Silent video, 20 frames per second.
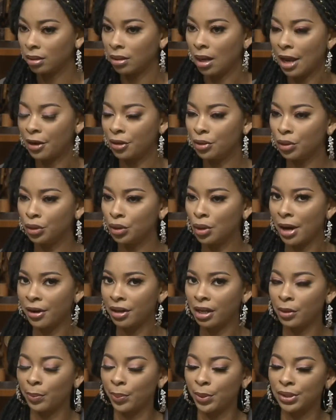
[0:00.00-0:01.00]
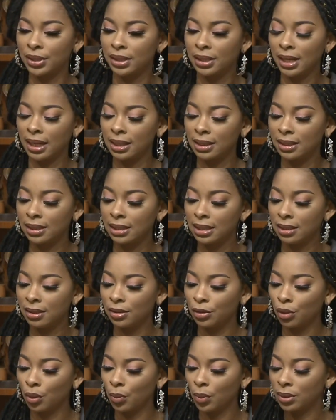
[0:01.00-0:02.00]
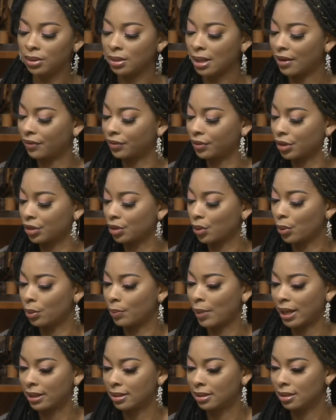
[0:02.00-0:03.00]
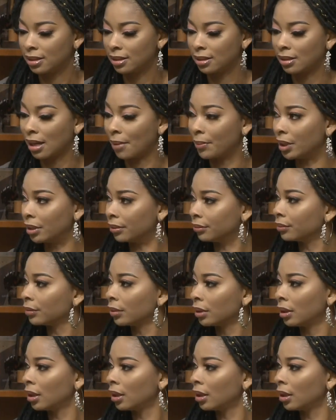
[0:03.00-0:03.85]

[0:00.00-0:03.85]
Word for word: I don't know, are you kind of person that sees, you know what, after someone passes, I mean,